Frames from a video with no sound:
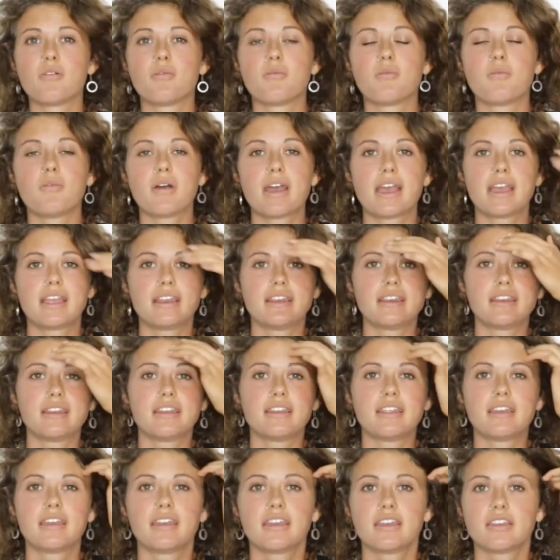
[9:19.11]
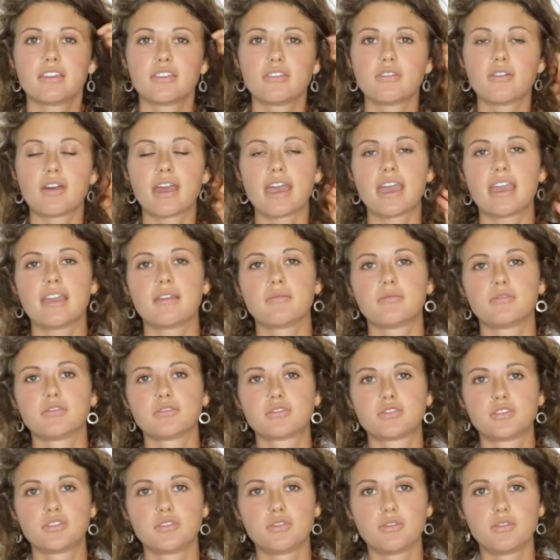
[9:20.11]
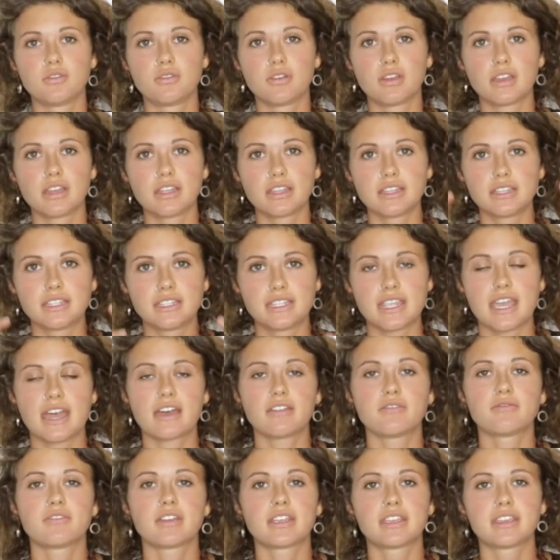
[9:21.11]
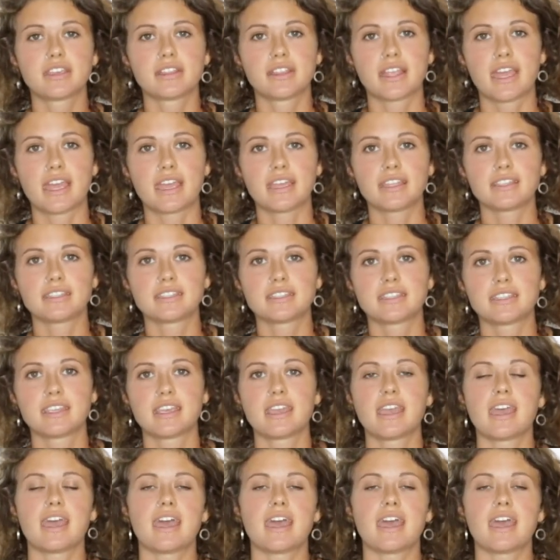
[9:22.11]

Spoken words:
when you're able to down-regulate